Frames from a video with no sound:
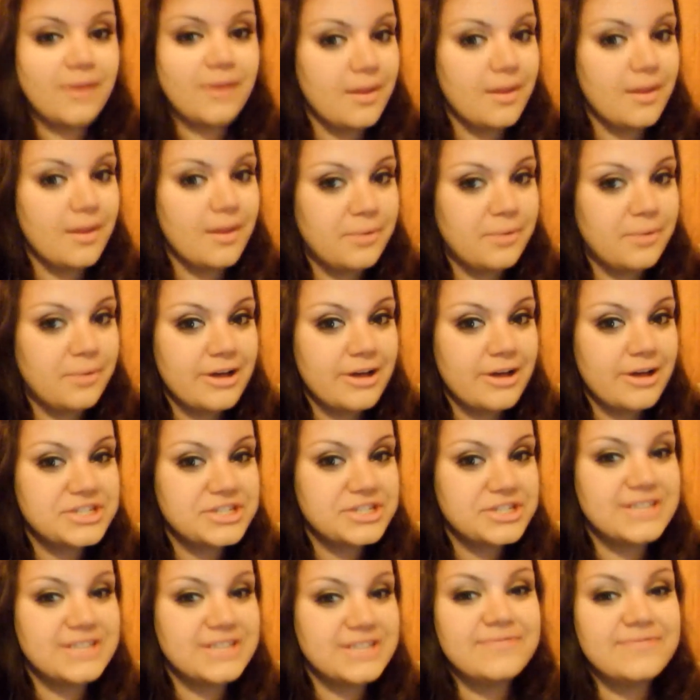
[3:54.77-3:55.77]
a brush
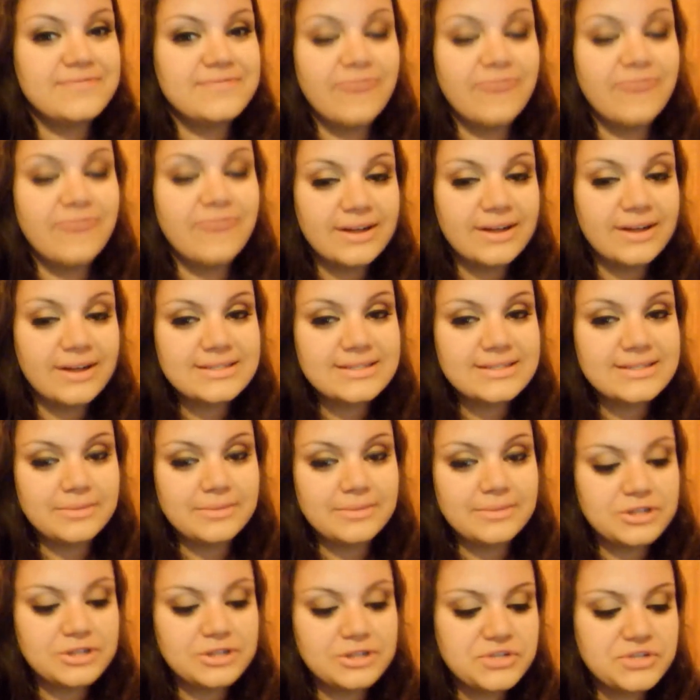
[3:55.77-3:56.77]
that's very
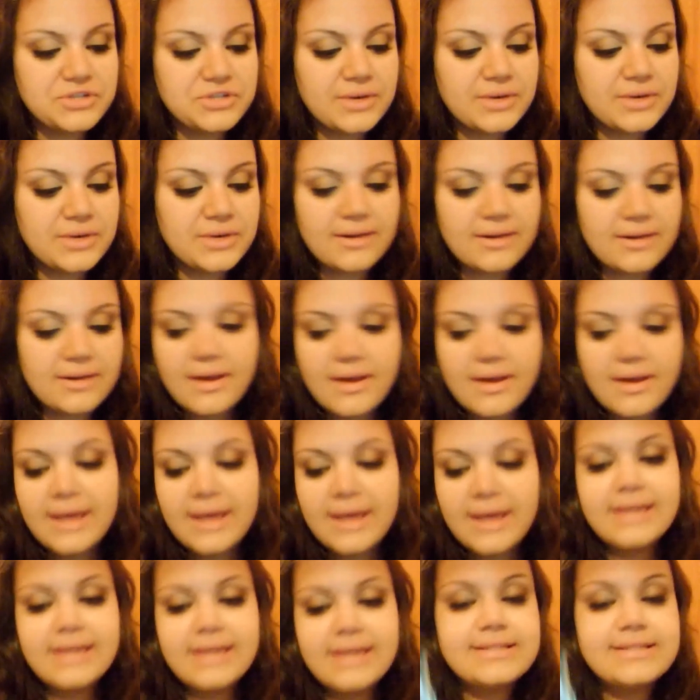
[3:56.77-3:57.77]
similar to it
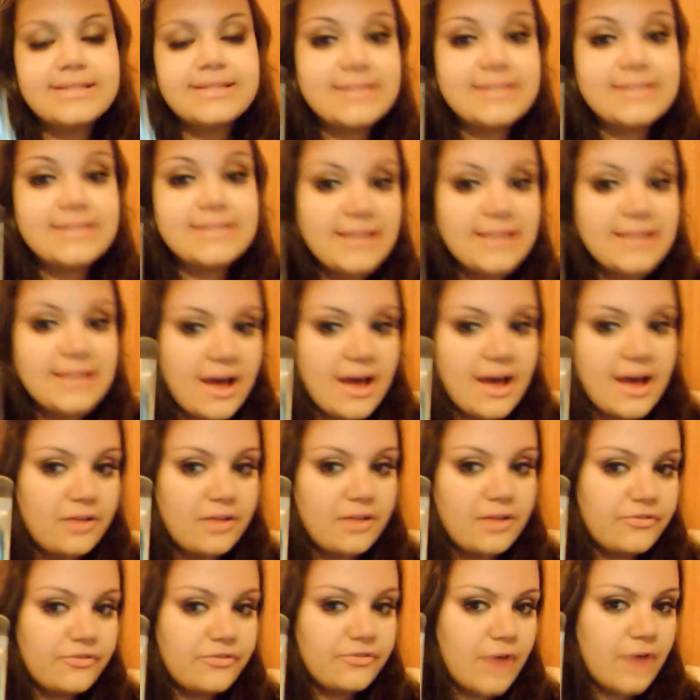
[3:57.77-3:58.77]
is the
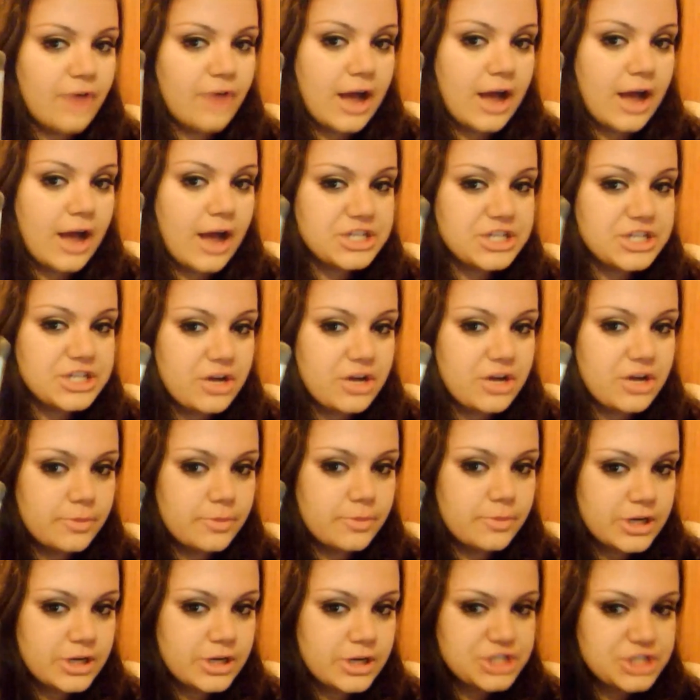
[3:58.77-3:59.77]
e.l.f. eyeshadow
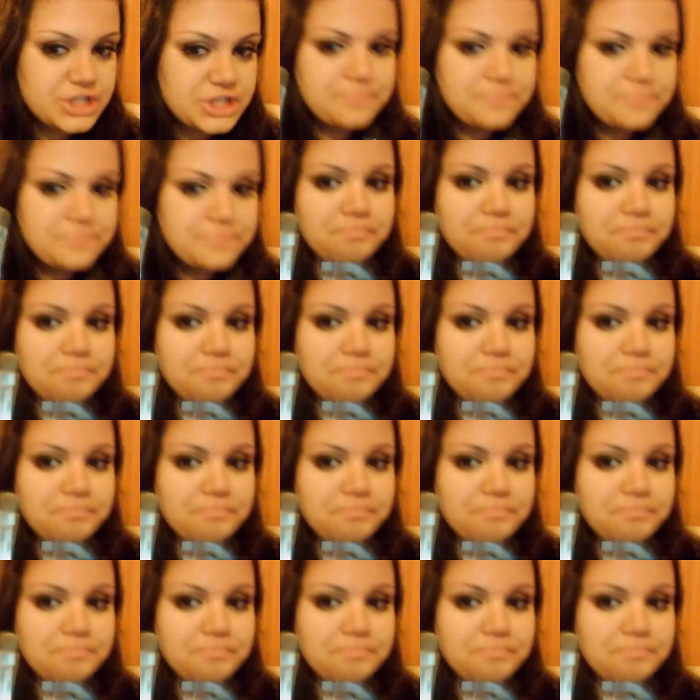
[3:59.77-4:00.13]
brush.